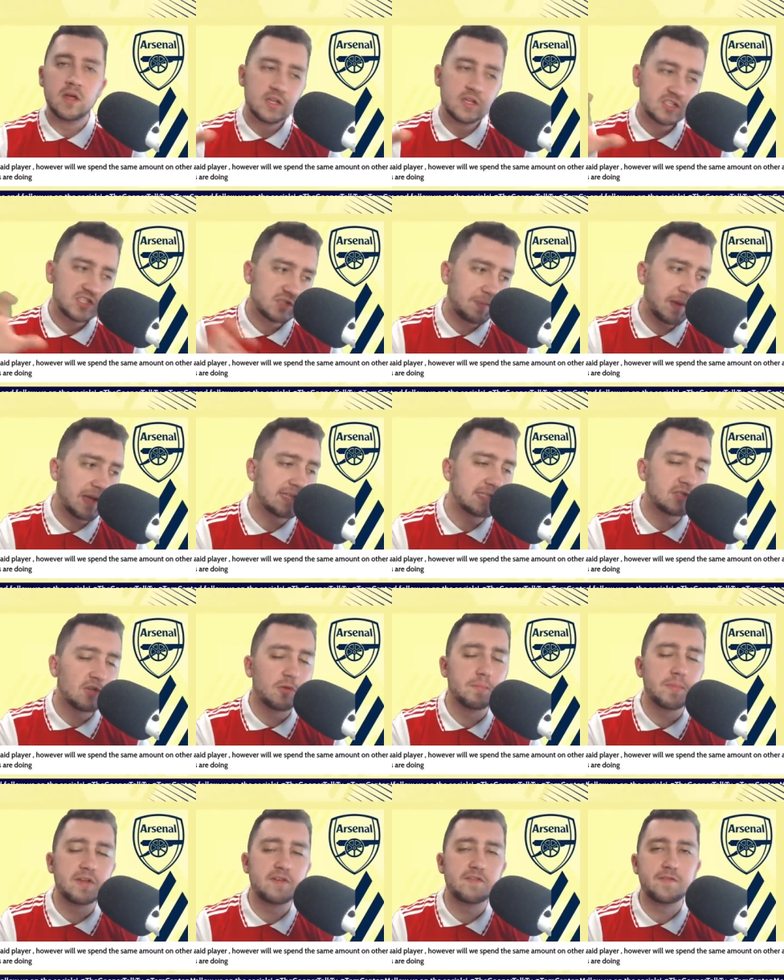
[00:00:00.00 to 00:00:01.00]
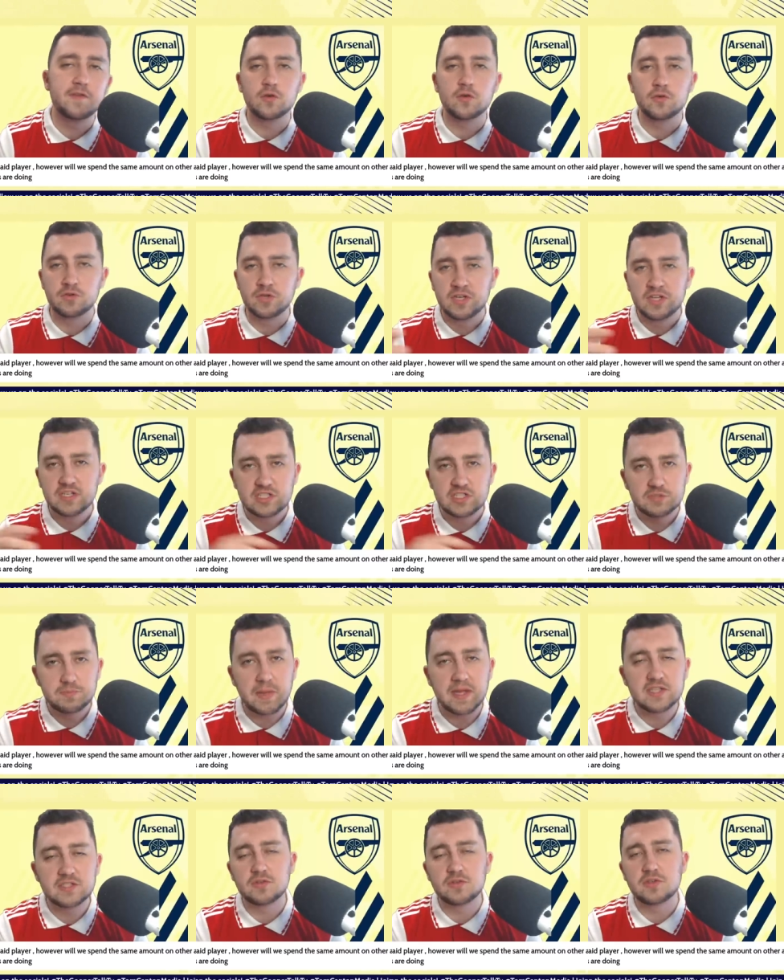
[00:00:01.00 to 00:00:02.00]
spent on midfield
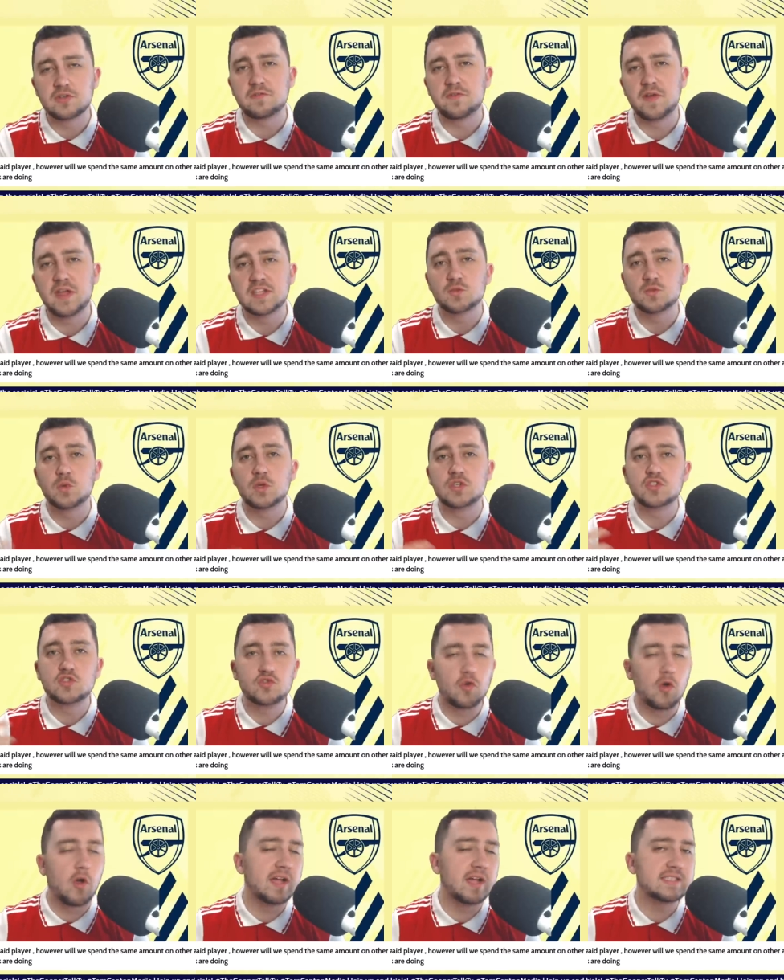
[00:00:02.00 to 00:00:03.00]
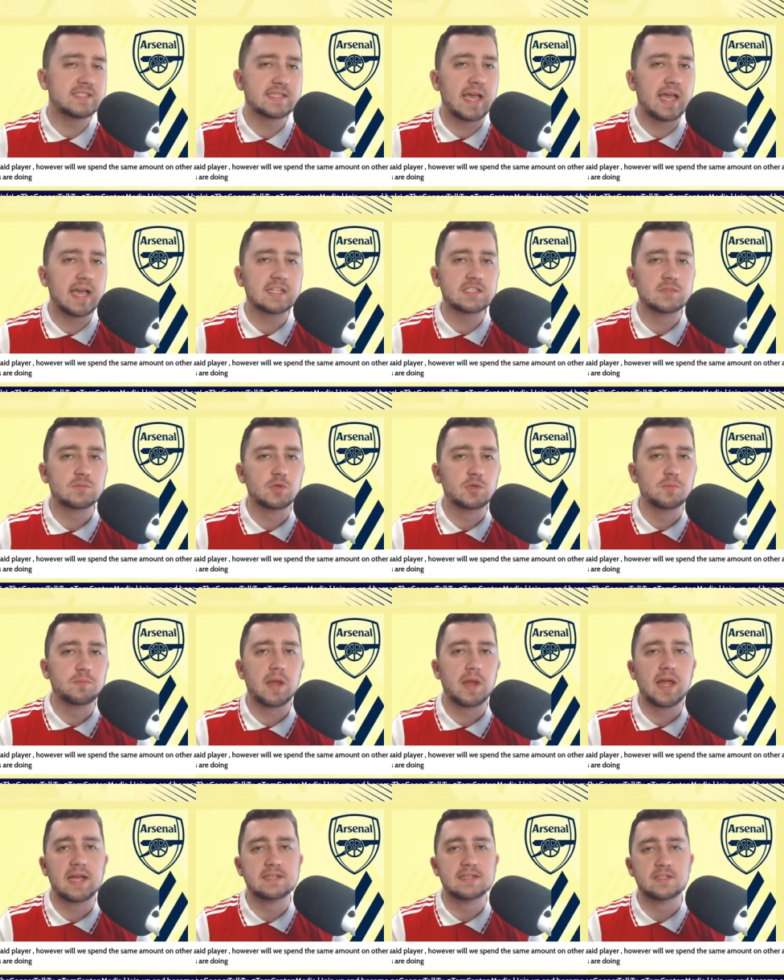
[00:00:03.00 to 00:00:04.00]
spent on defense. We're trying to get some good
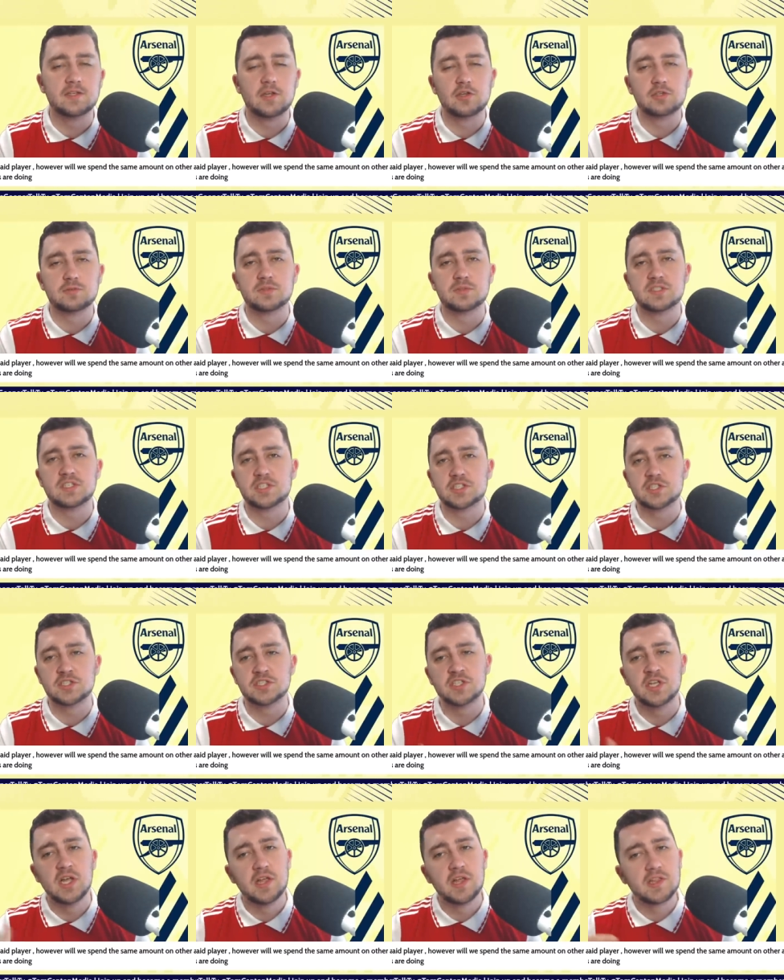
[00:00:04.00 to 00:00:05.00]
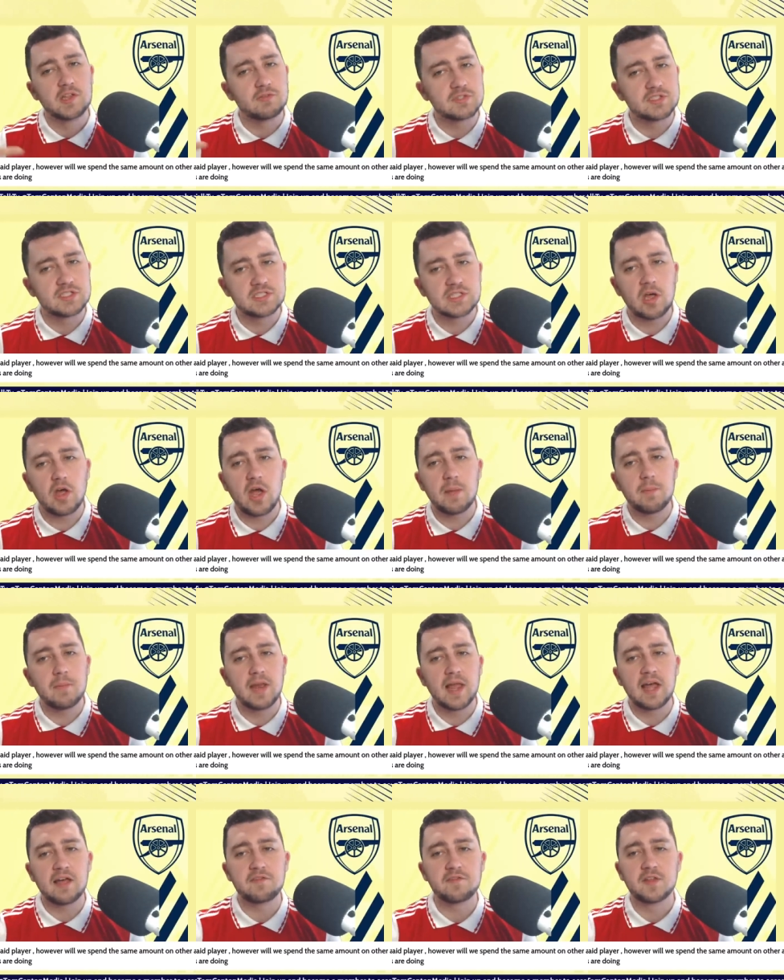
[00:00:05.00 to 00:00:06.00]
players in those positions. There is time
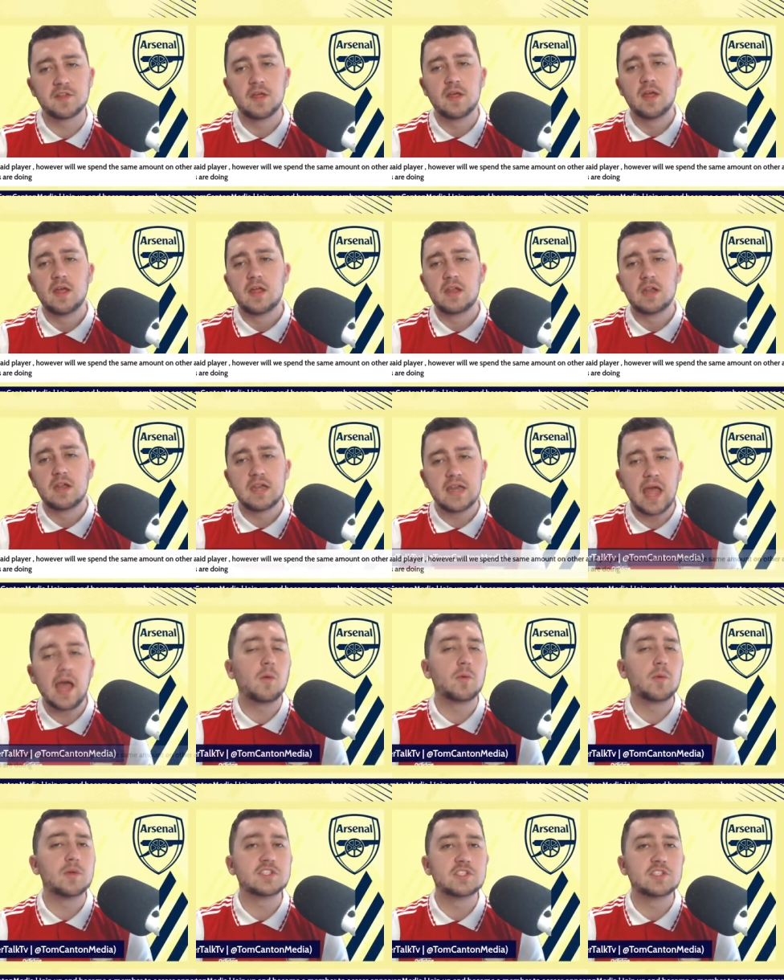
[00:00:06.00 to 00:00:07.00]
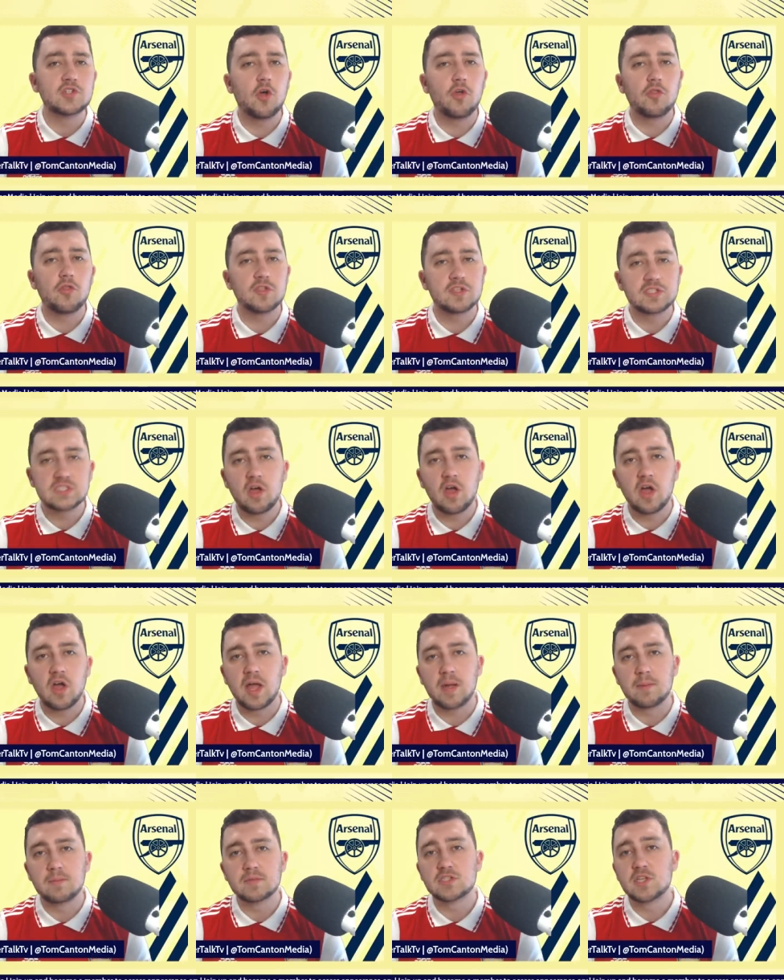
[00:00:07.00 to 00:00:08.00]
left. Now is not the
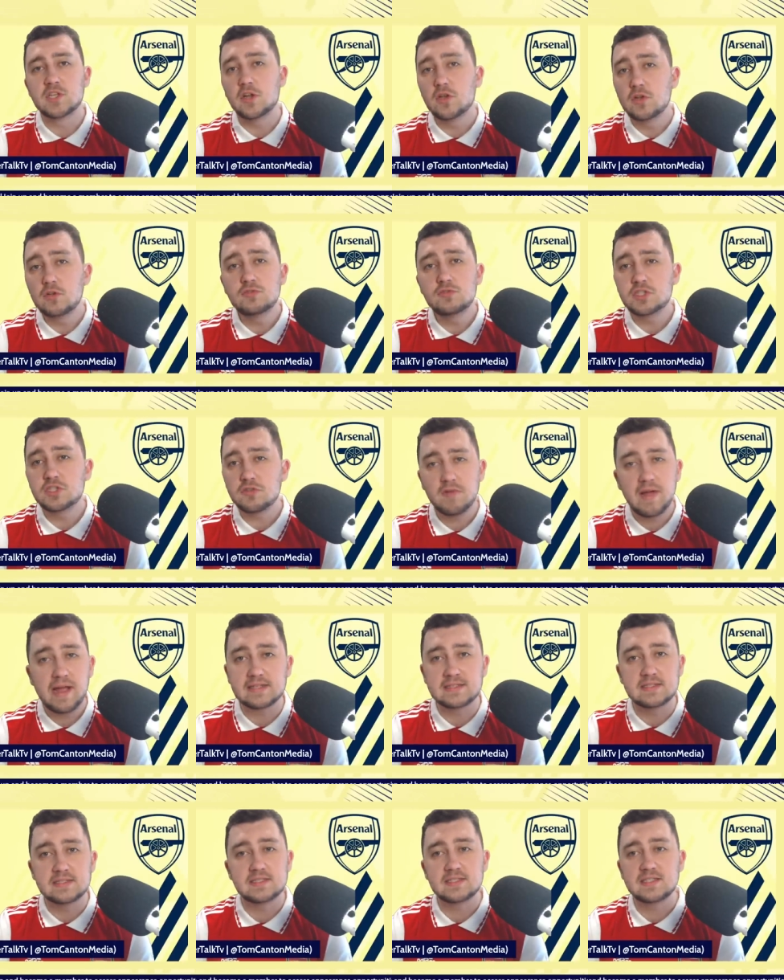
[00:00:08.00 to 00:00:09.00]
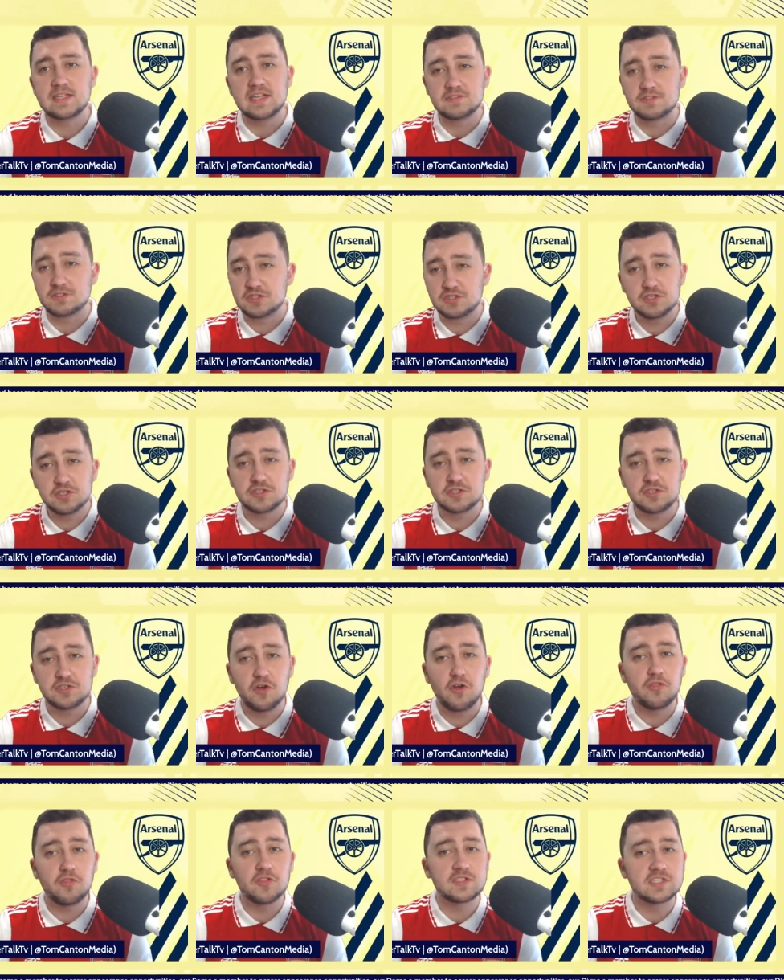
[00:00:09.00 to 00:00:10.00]
time to lose your heads. It's just
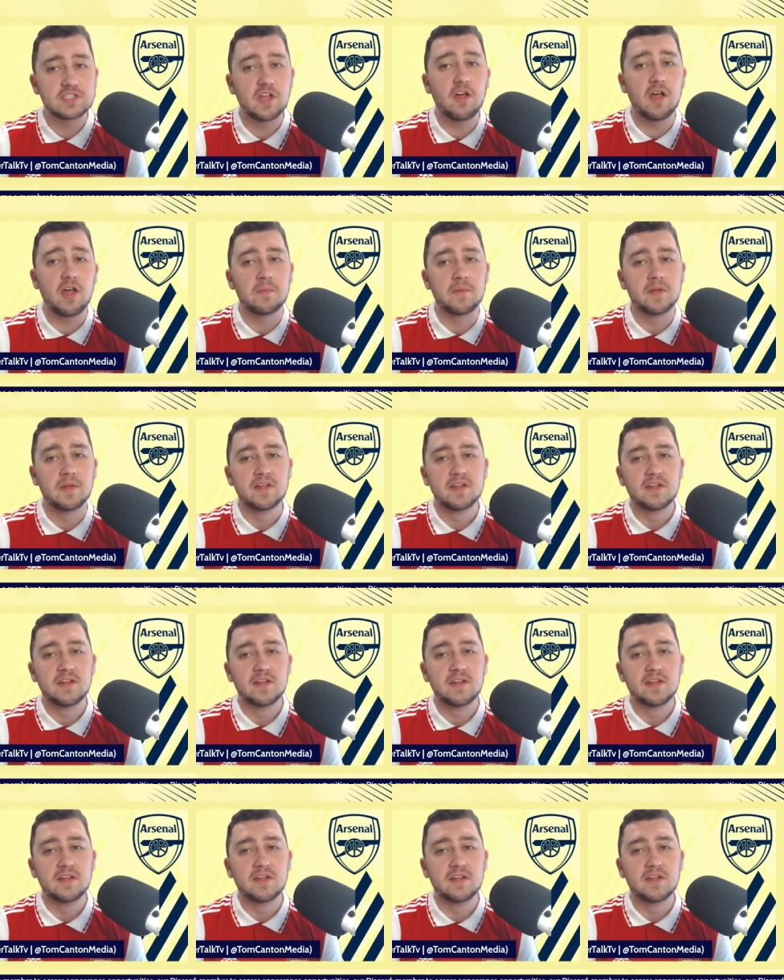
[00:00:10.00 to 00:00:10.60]
not the time